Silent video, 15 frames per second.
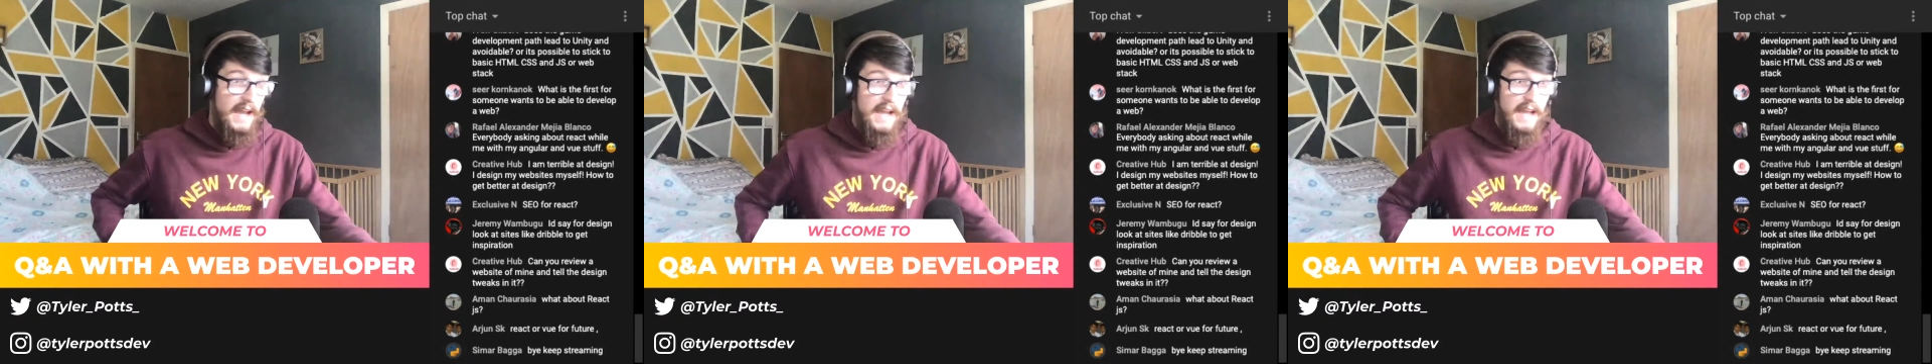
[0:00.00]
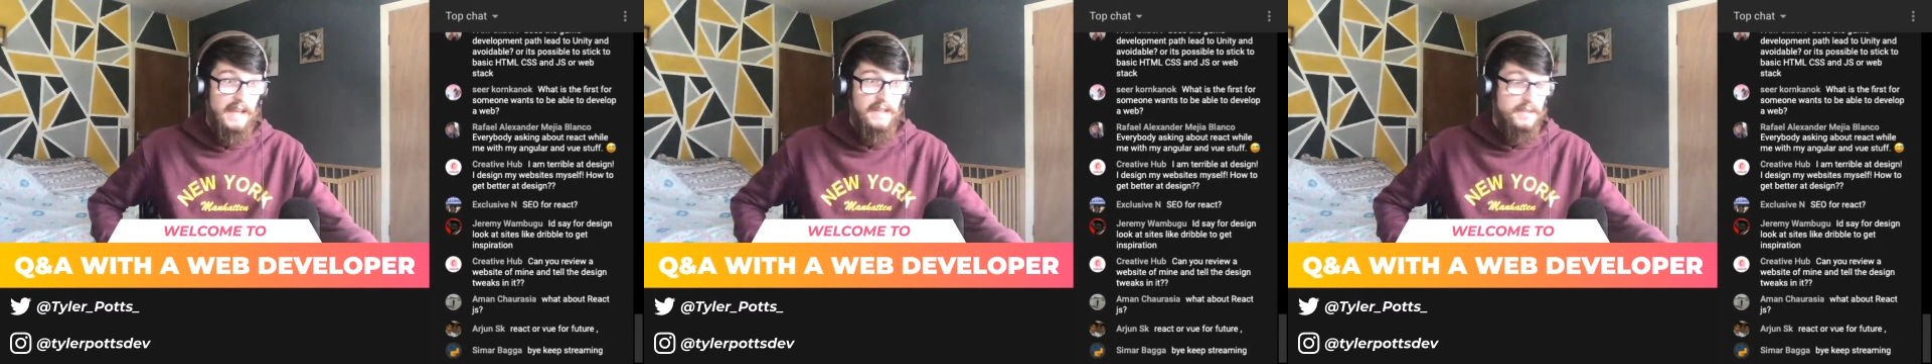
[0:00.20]

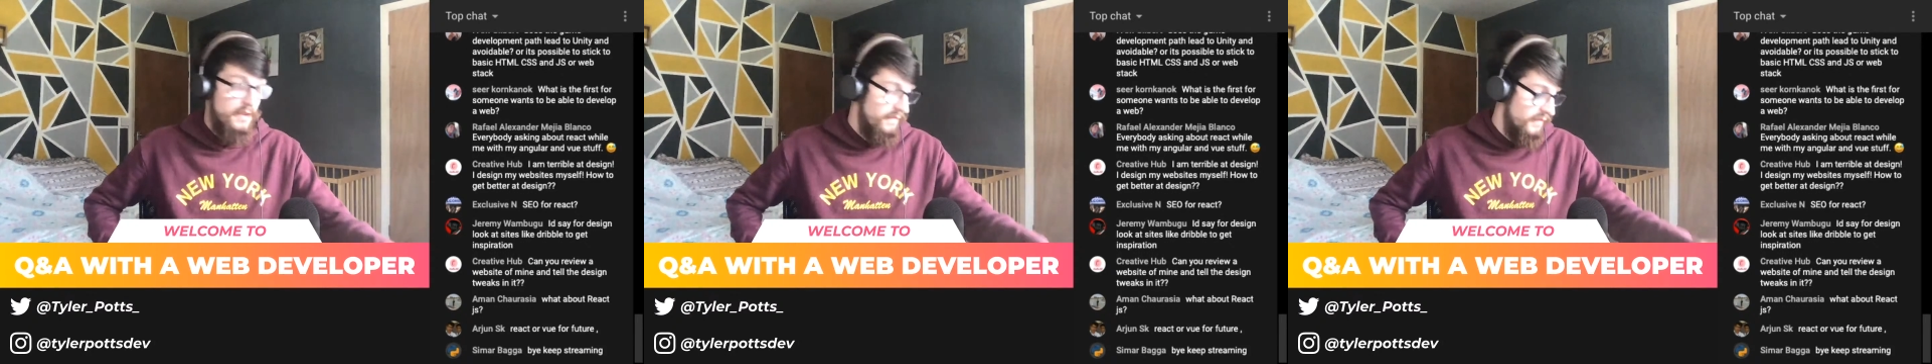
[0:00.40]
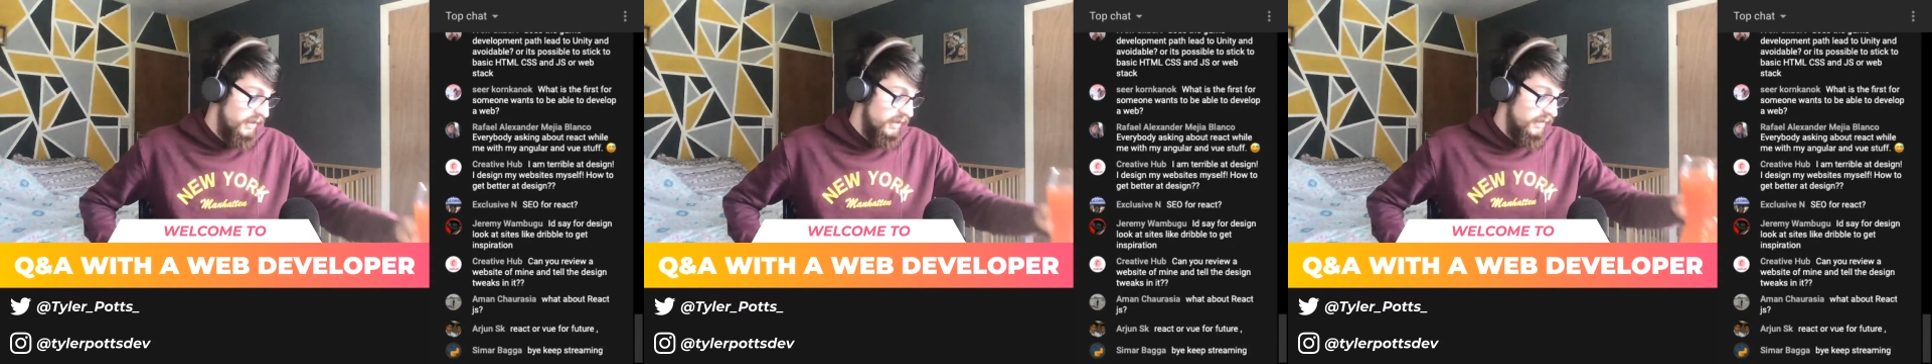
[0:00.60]
and
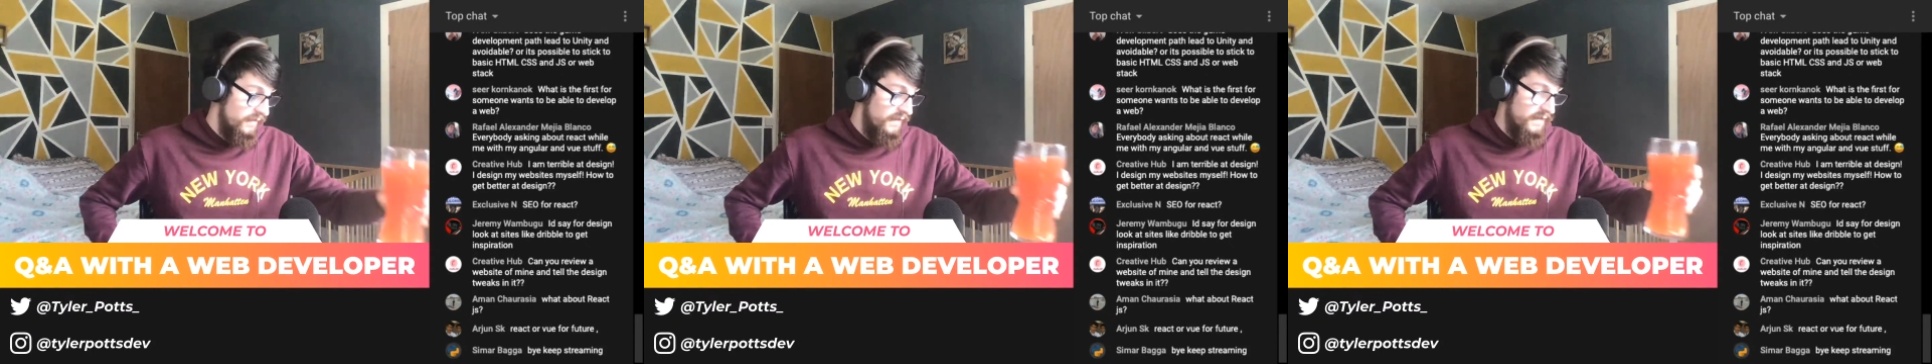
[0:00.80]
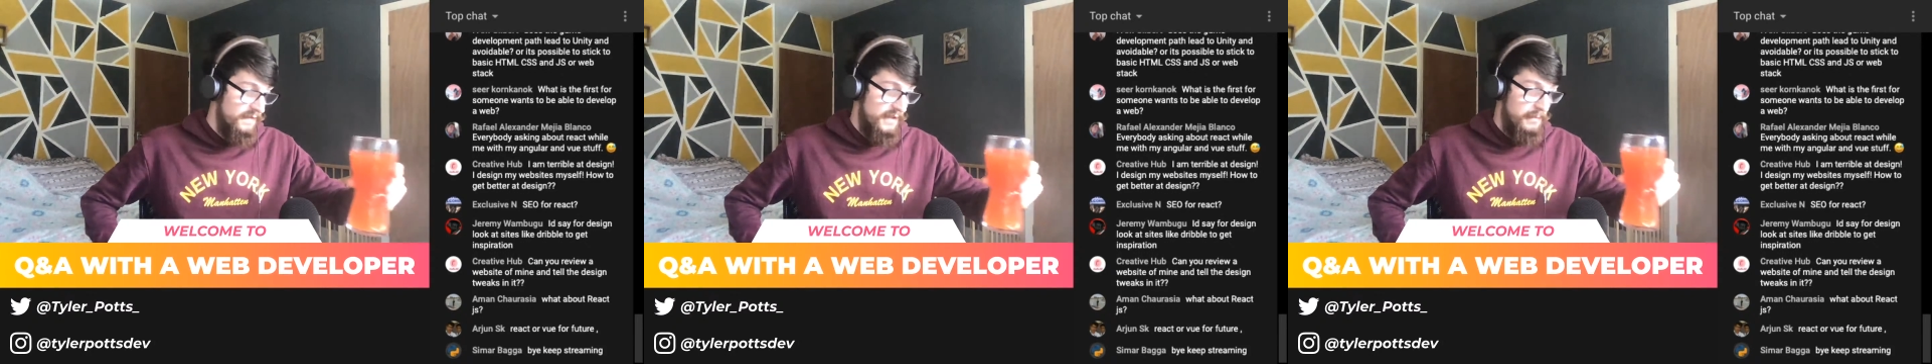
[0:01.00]
I've only got
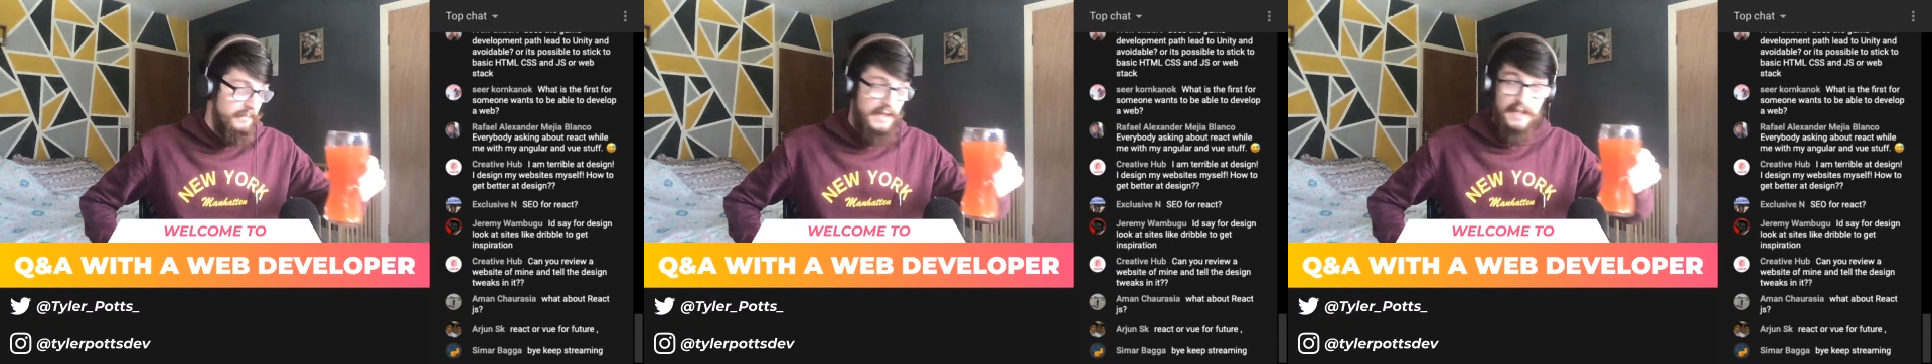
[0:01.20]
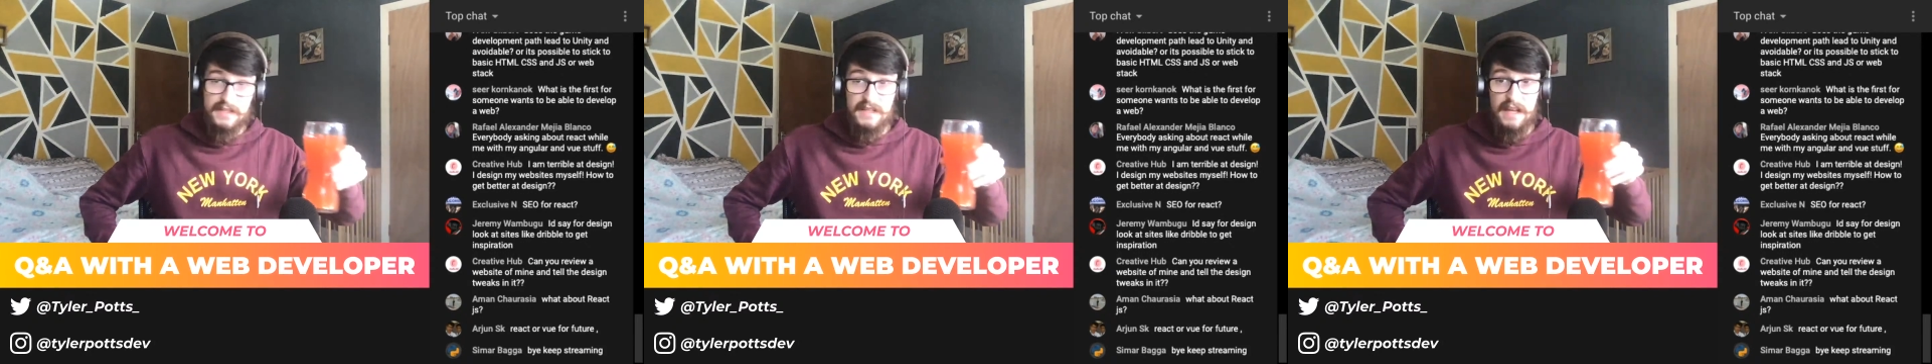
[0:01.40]
15
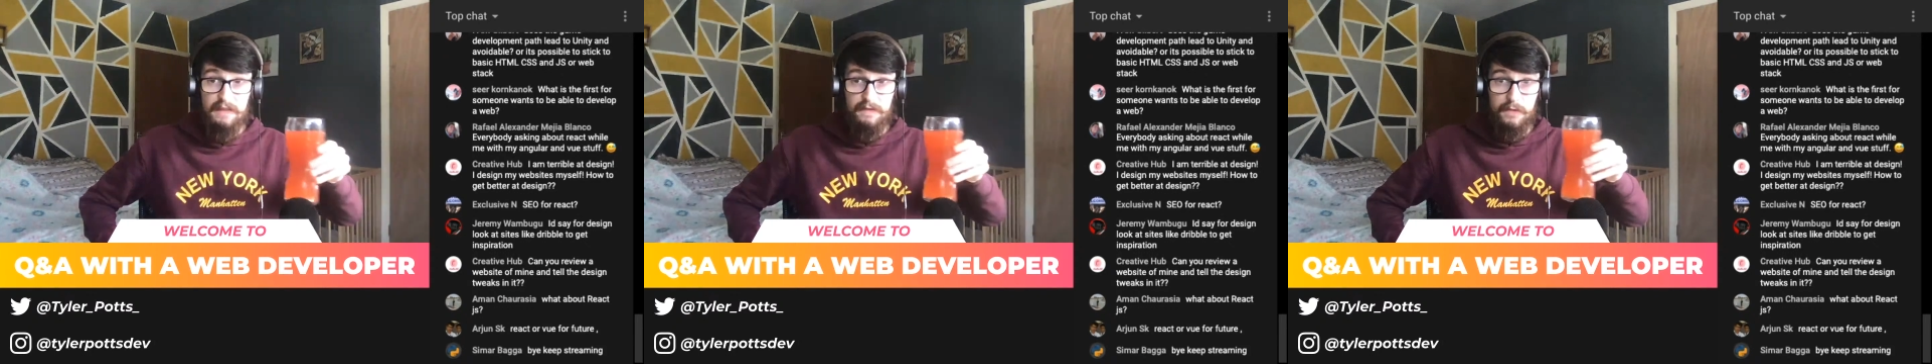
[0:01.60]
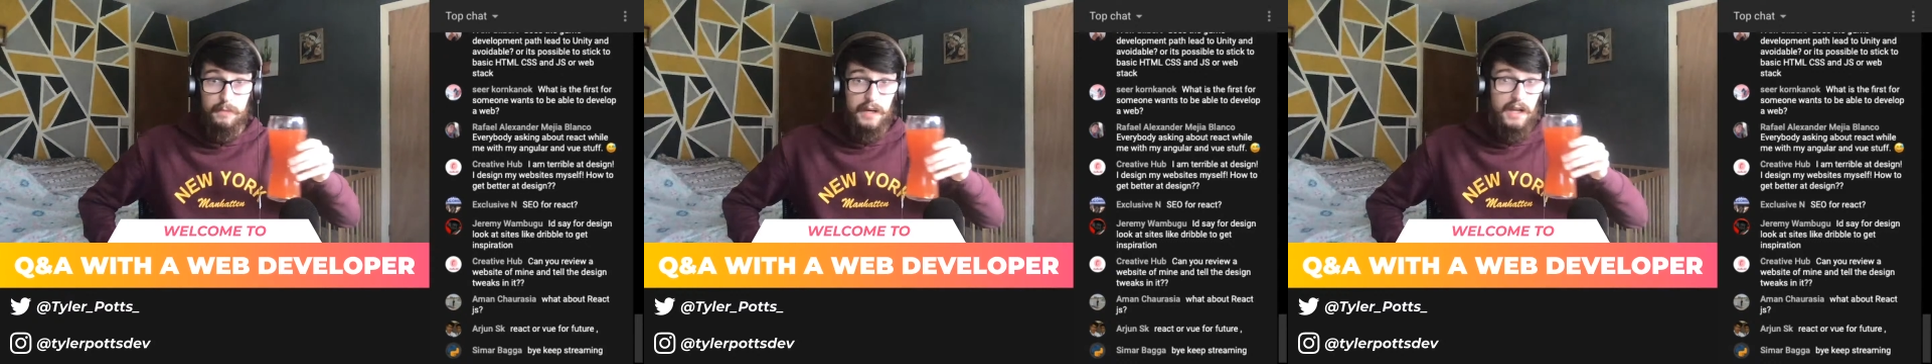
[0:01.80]
minutes
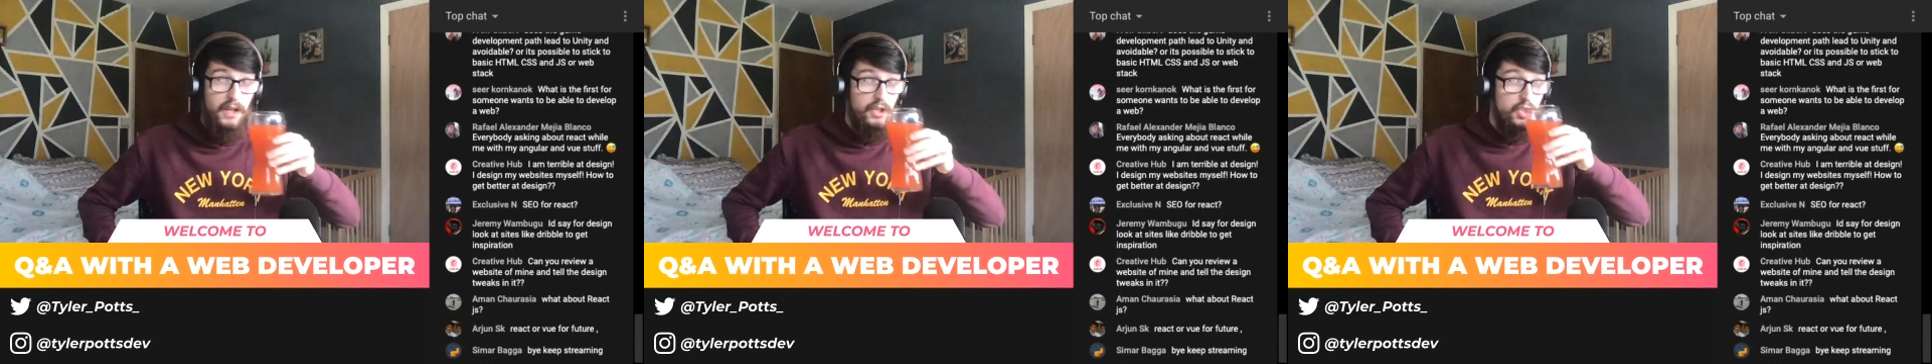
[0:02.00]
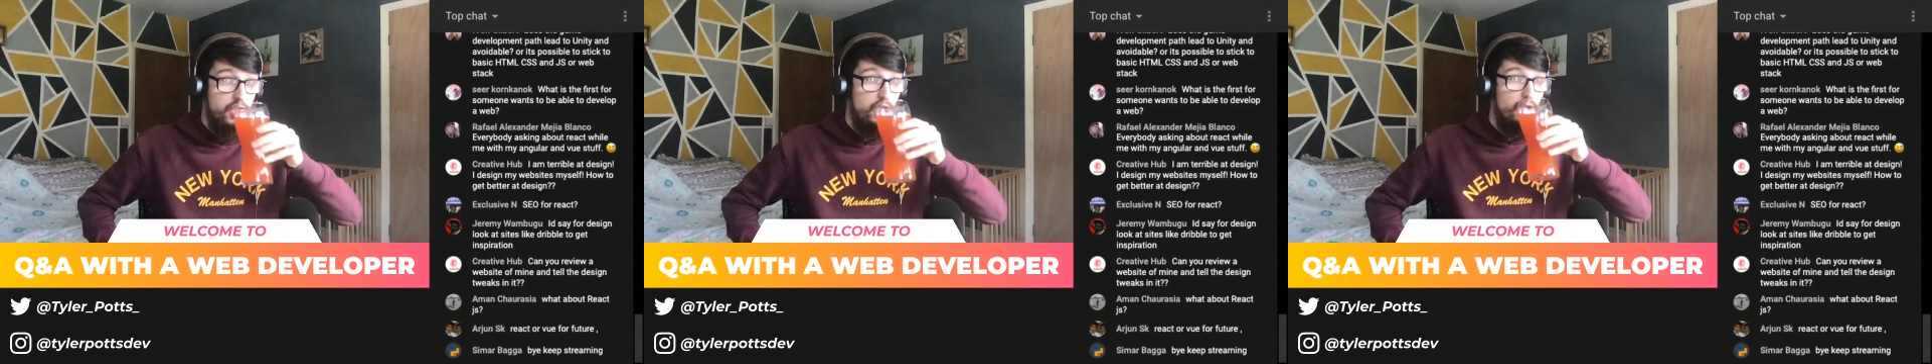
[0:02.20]
left for my
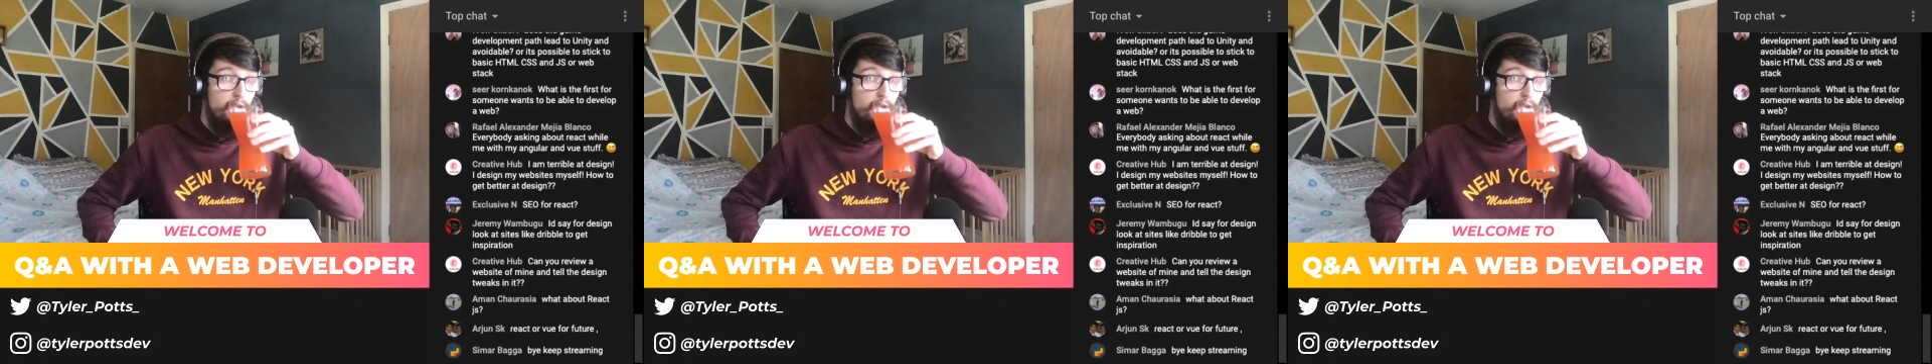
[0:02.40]
lunch.